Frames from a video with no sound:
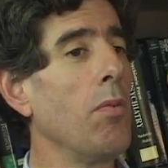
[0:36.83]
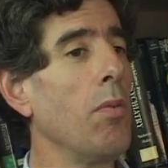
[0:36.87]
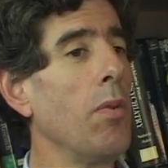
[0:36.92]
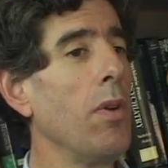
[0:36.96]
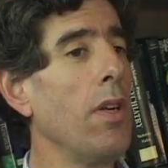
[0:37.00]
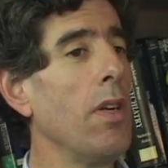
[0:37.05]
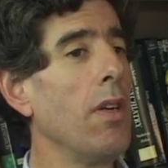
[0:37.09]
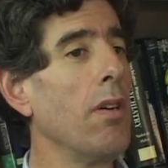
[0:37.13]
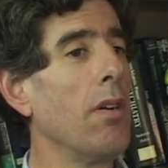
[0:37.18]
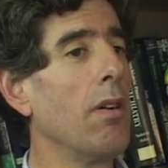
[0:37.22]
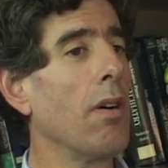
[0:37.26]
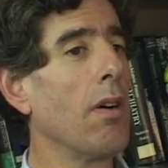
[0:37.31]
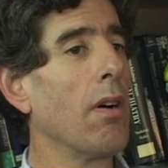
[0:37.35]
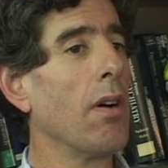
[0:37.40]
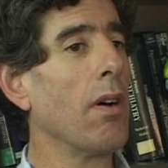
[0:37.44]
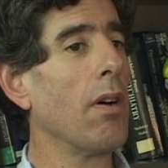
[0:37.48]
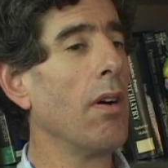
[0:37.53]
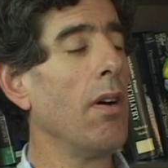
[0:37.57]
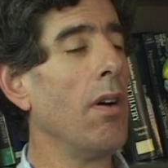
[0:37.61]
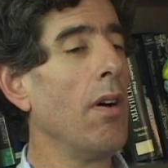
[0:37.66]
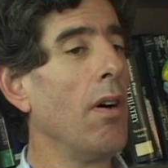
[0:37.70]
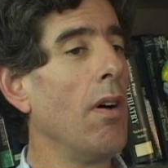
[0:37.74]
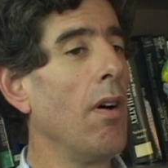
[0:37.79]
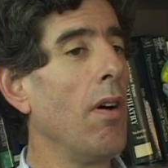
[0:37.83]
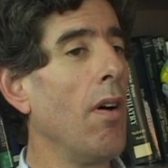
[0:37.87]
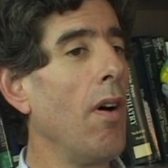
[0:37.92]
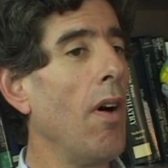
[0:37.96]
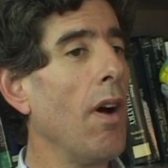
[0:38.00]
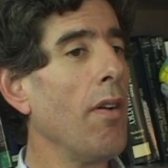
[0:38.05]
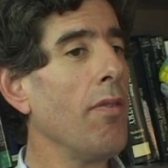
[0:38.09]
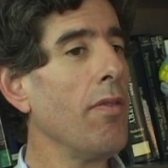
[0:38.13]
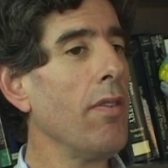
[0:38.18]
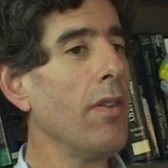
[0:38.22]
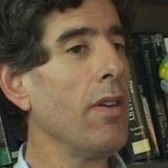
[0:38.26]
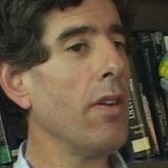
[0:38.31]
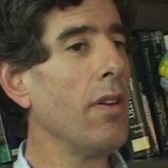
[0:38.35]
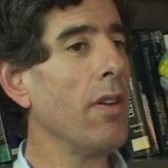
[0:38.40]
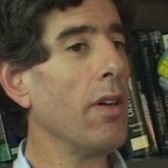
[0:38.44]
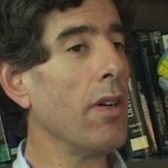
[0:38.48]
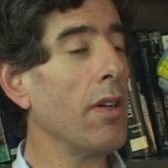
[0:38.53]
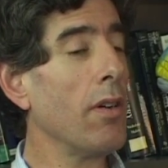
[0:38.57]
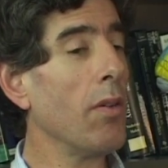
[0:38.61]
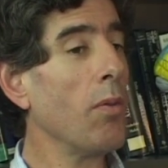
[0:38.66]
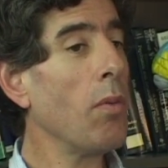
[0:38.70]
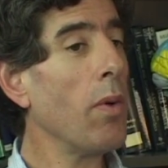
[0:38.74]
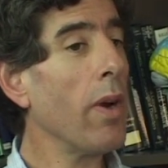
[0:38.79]
we are often
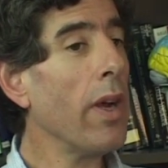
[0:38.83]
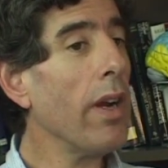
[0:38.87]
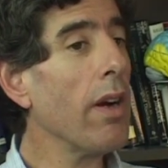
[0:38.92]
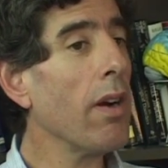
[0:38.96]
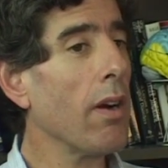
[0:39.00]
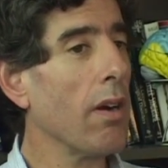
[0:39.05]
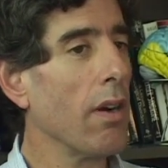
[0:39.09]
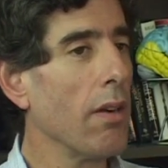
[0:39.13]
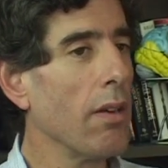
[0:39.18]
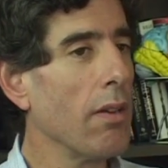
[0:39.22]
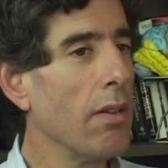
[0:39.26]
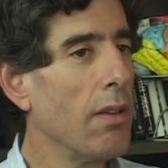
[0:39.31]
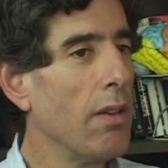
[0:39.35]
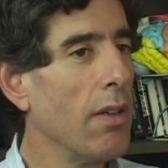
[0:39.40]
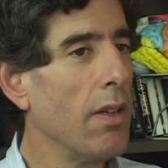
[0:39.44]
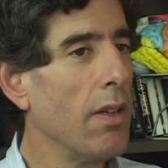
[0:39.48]
unaware